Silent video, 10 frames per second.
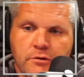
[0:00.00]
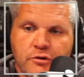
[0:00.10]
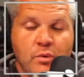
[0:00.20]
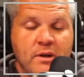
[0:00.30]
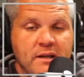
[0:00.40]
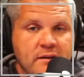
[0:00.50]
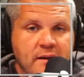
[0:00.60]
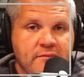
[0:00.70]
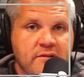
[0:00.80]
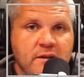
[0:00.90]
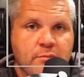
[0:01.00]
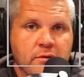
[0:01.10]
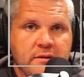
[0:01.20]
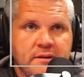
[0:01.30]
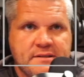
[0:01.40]
Do we need to dive
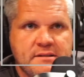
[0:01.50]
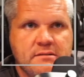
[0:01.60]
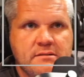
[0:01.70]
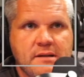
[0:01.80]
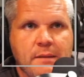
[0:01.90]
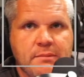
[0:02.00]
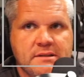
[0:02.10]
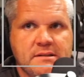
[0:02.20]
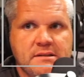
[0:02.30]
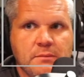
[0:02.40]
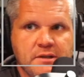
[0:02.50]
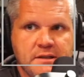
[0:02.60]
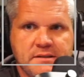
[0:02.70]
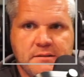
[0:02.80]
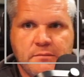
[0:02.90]
deeper into these topics and
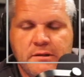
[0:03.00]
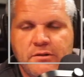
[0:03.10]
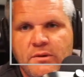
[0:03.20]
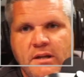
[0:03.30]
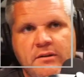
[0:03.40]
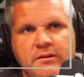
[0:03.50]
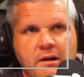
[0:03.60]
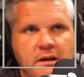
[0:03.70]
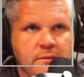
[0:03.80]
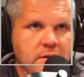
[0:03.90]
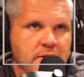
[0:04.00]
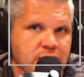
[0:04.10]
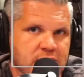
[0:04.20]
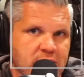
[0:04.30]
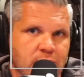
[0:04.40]
subjects, and do we need to talk about
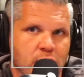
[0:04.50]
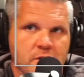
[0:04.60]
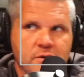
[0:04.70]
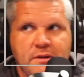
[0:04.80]
electricity more?